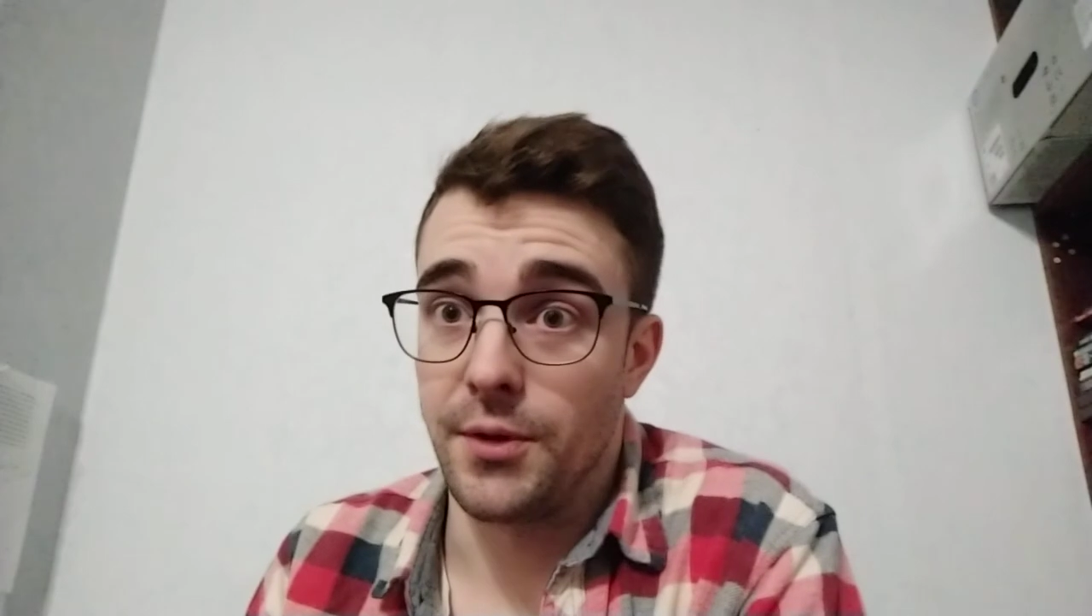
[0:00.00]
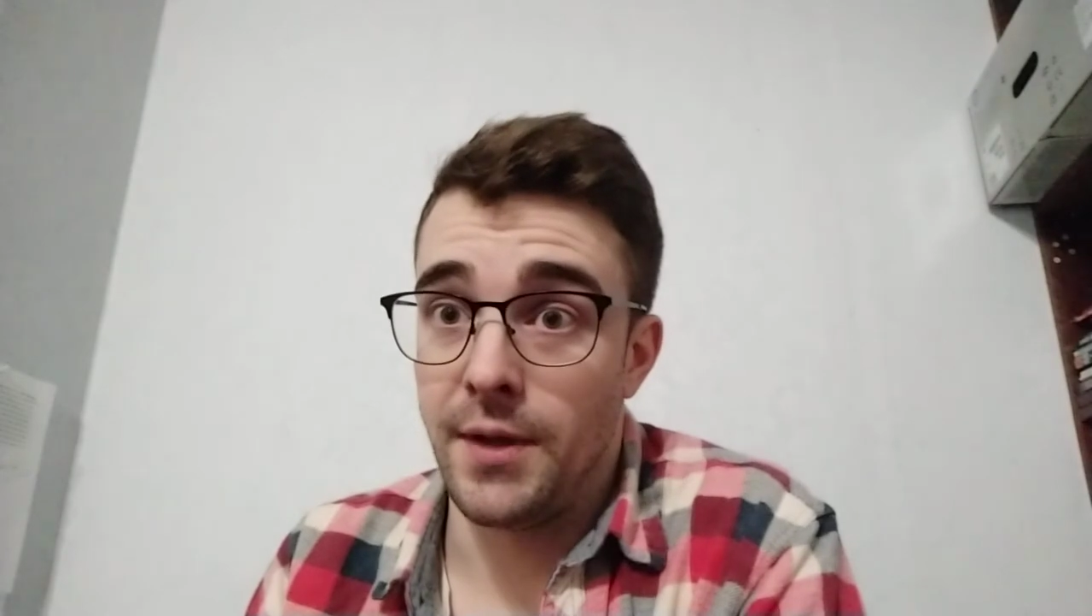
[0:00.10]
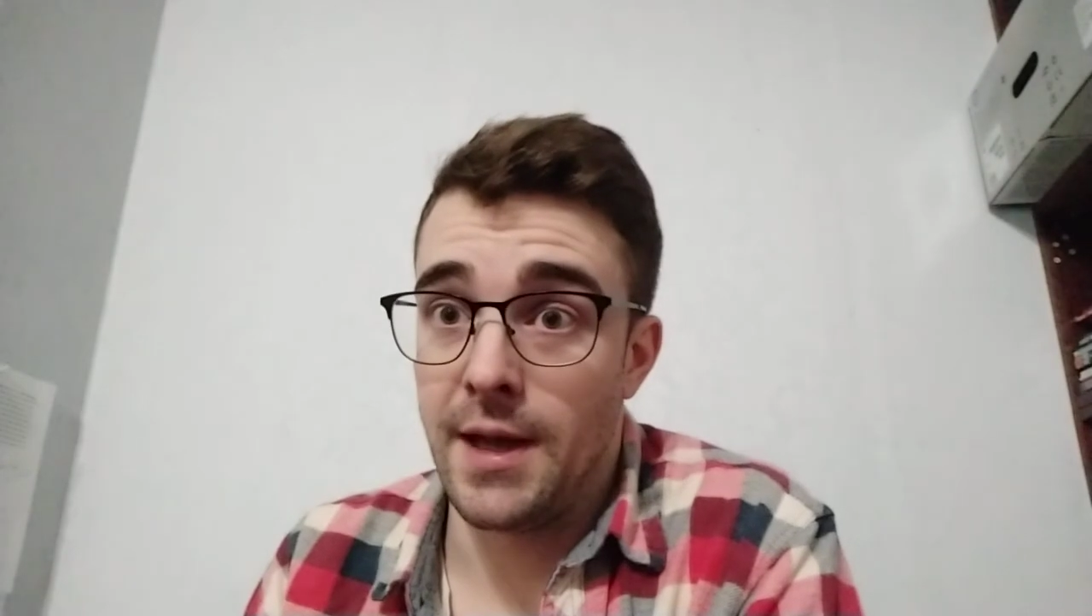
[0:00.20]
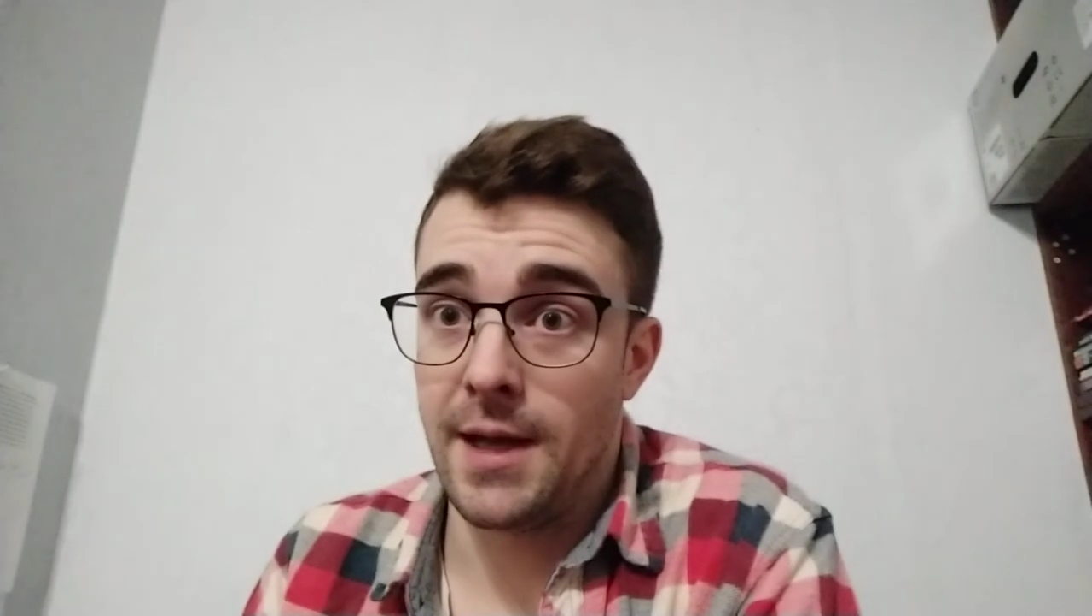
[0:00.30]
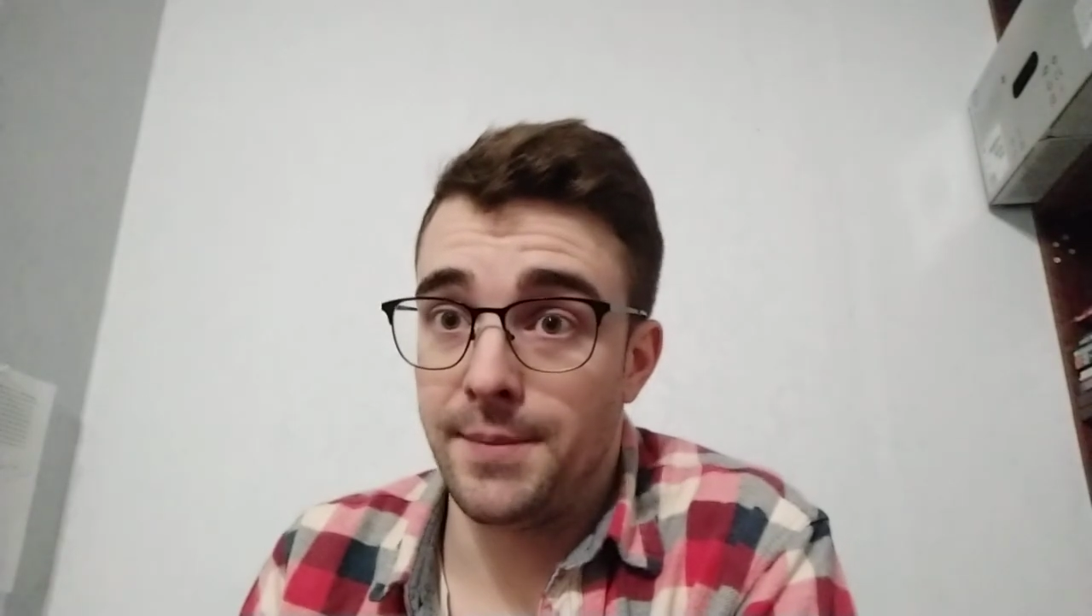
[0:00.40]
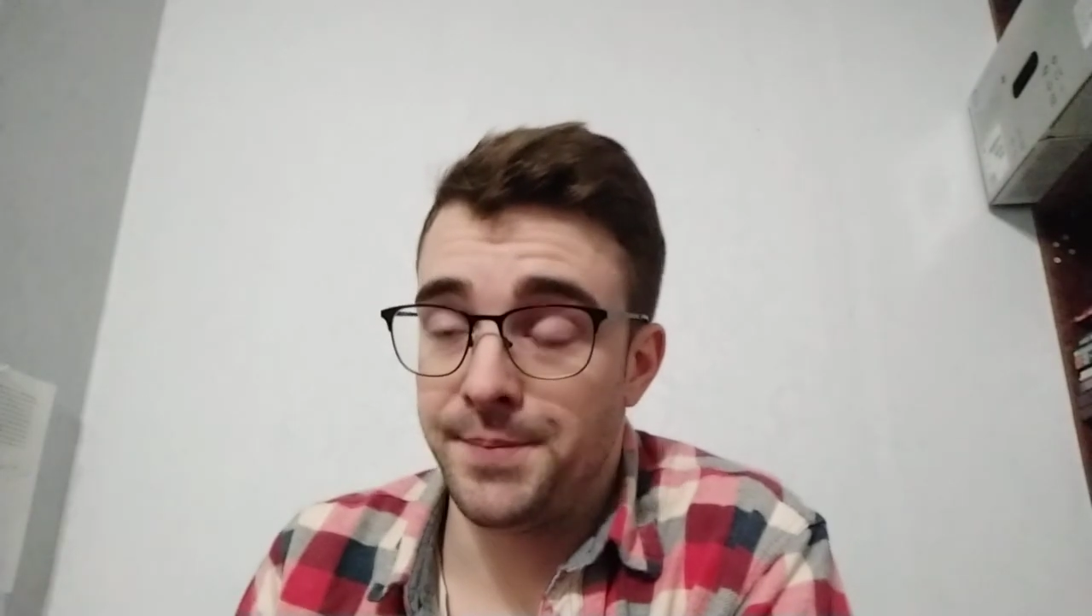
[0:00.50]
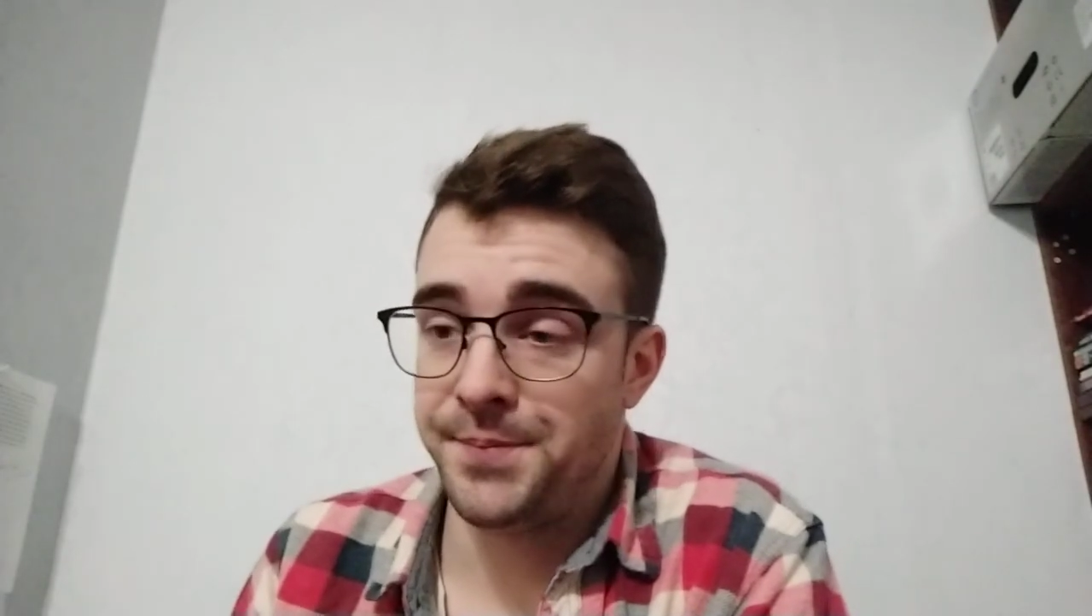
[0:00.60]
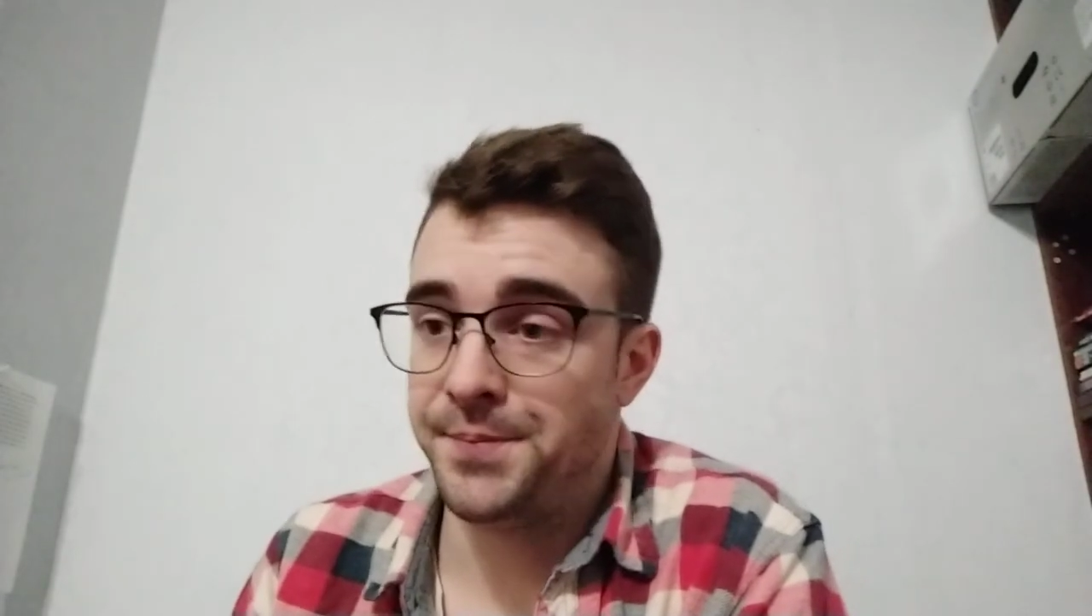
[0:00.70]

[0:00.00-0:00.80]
on that.